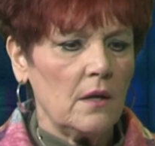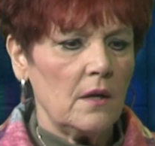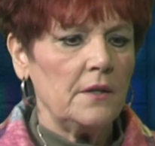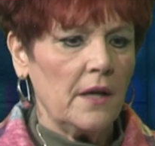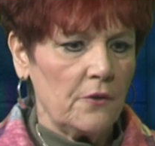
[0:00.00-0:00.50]

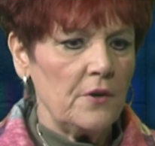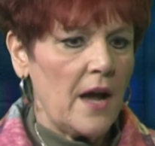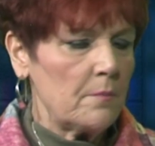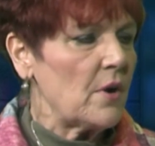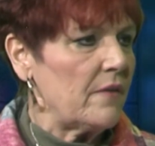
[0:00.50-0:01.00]
another
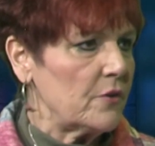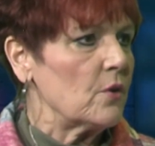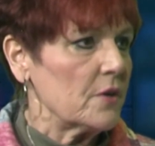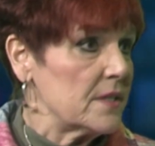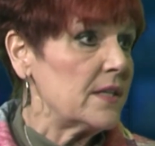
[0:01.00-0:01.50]
nonprofit
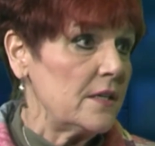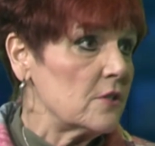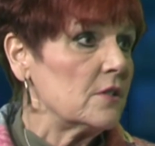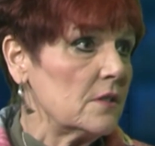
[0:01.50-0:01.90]
organization.